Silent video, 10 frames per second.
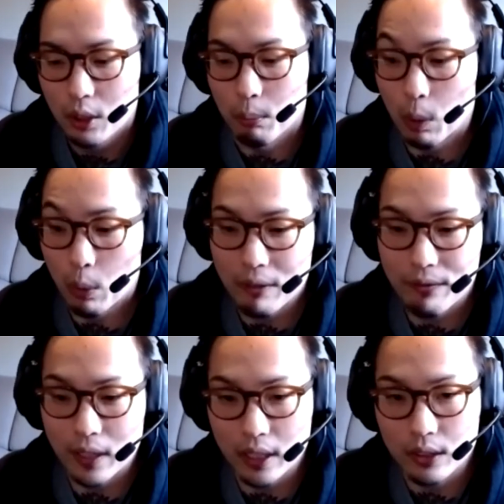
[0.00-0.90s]
But when I
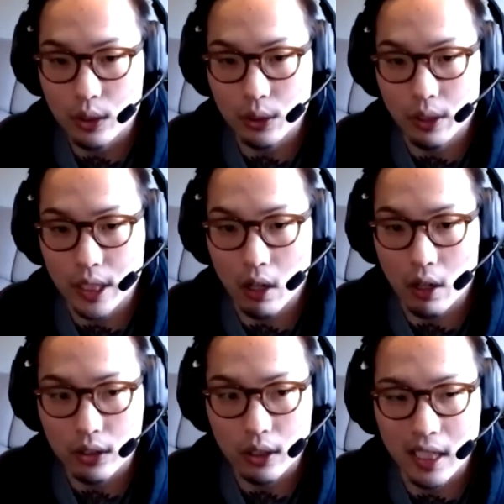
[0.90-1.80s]
fell into the
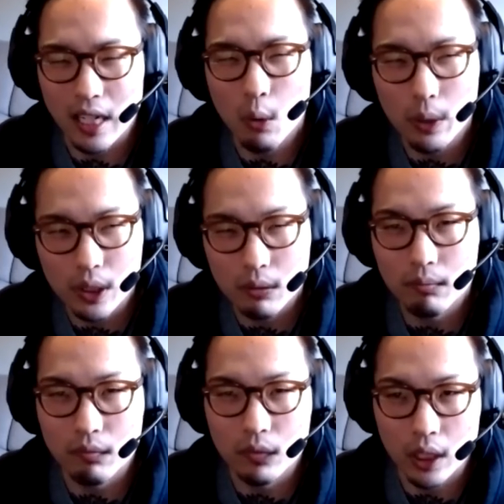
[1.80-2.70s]
art, and I'd always
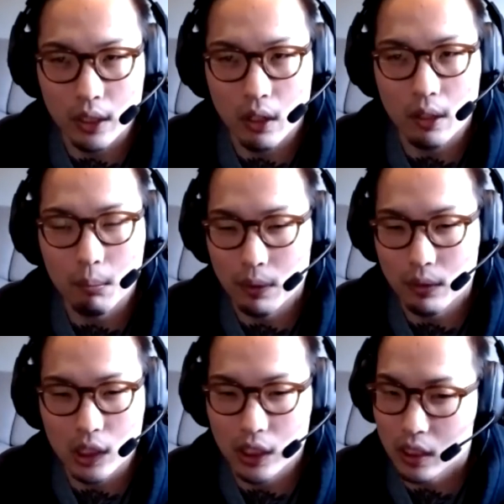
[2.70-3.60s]
done art, but
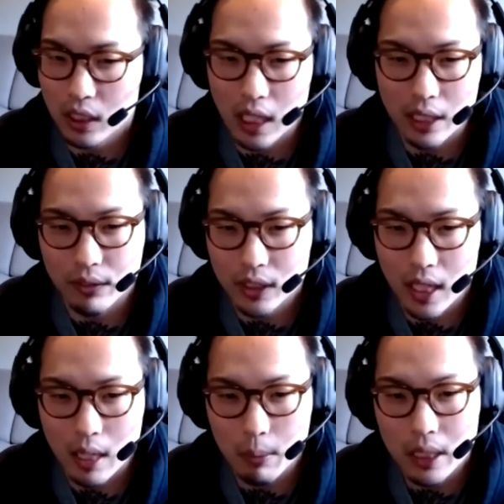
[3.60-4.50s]
just kind of as a
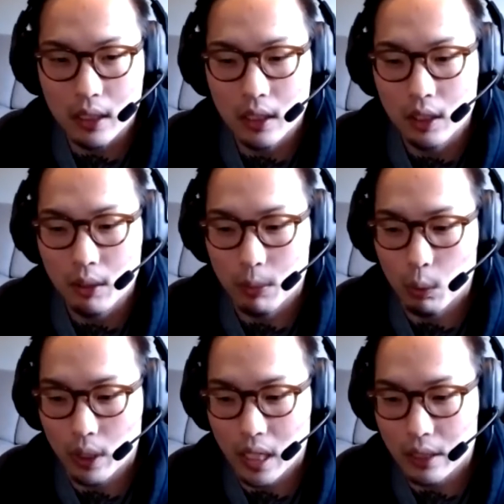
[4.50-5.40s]
hobby. But
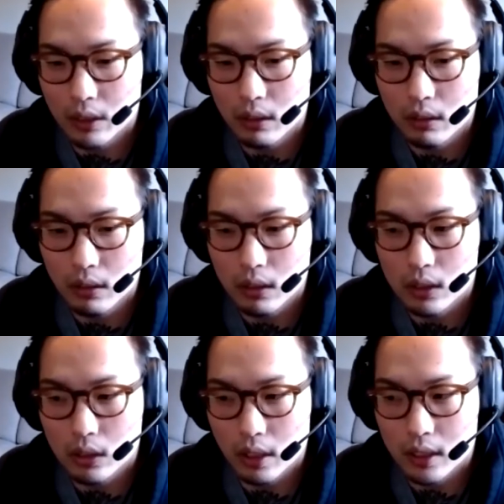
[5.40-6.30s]
when I
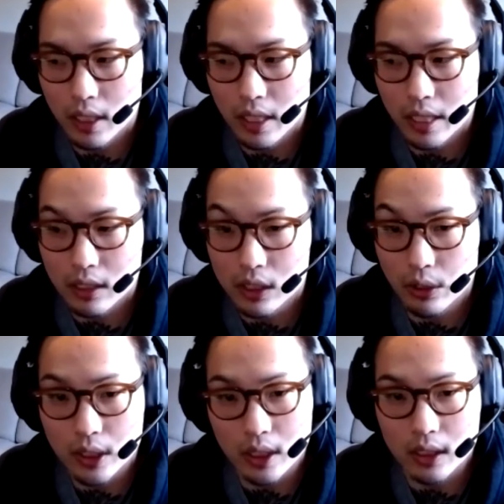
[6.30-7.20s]
started taking it
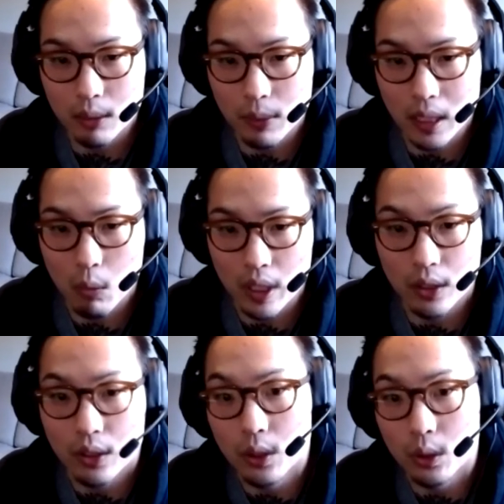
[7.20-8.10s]
seriously as something I wanted to
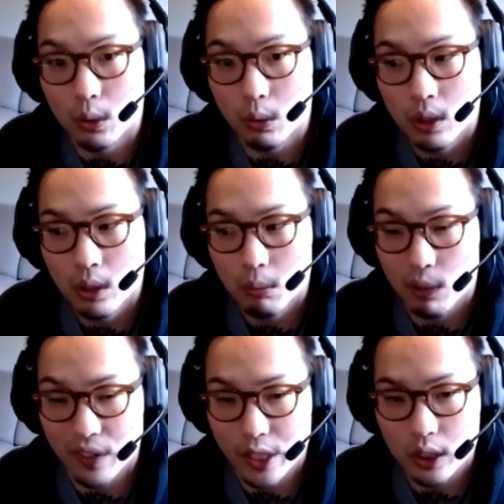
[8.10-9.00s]
do
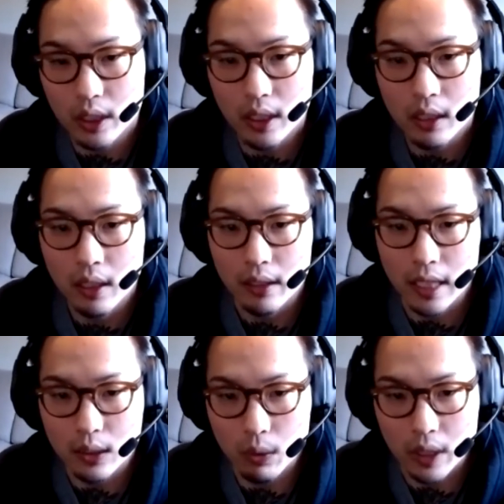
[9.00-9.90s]
professionally,
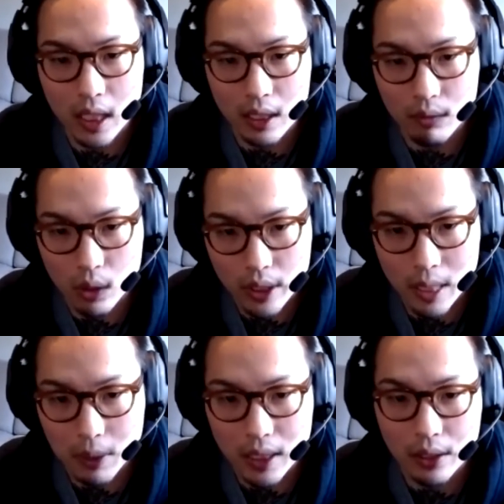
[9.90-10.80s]
that's when it kind of all
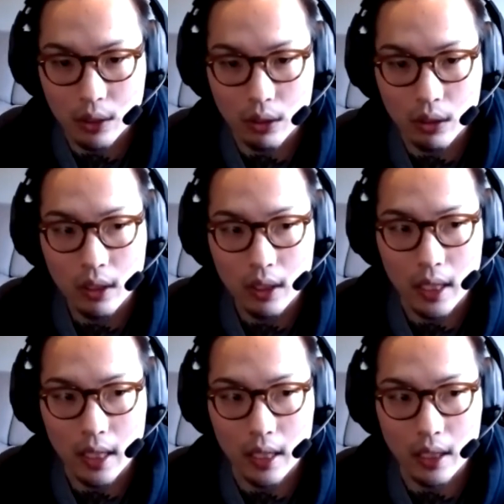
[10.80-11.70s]
came together,
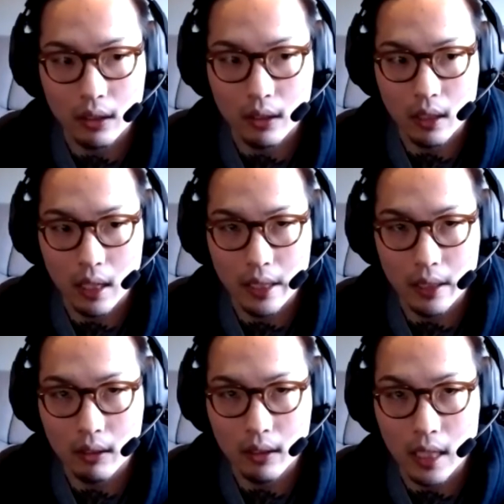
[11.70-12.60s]
and I
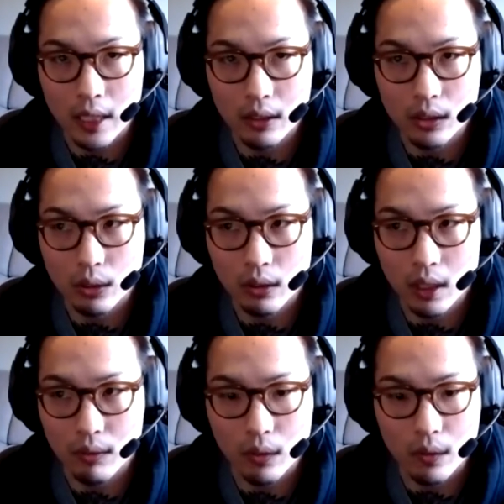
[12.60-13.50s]
gained a certain
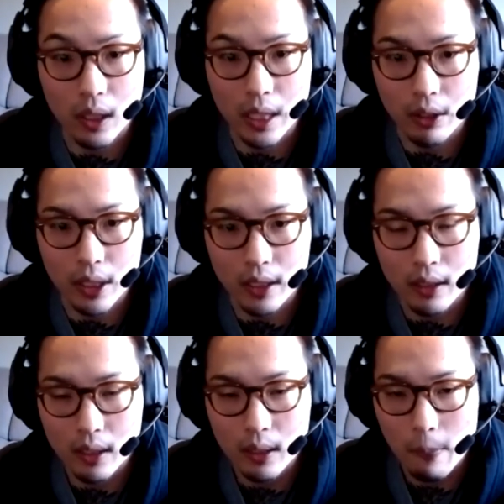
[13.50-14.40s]
level of clarity
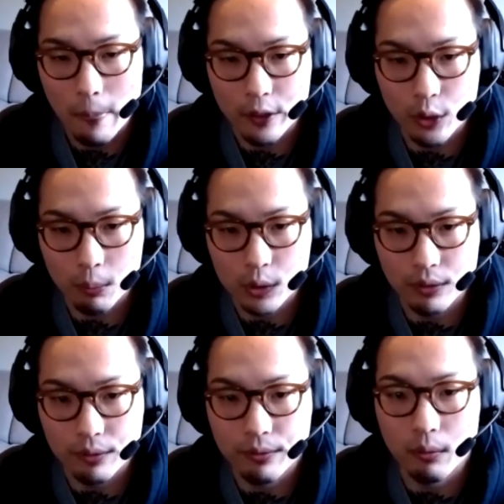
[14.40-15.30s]
in terms
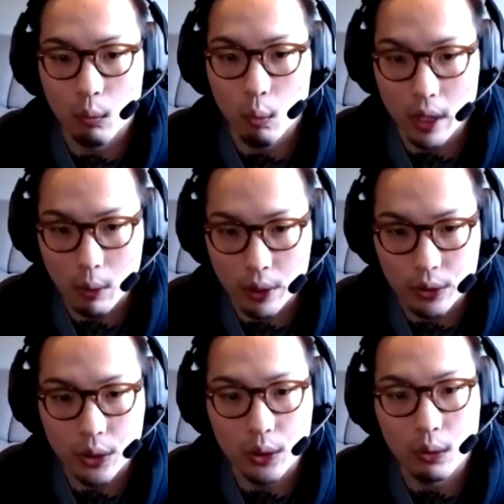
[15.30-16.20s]
of what I want to
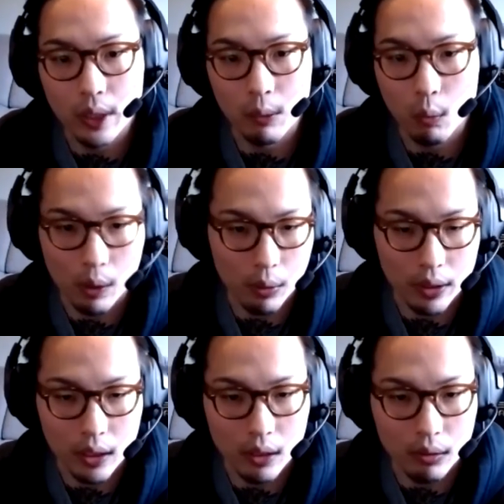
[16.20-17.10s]
do and where I want to go.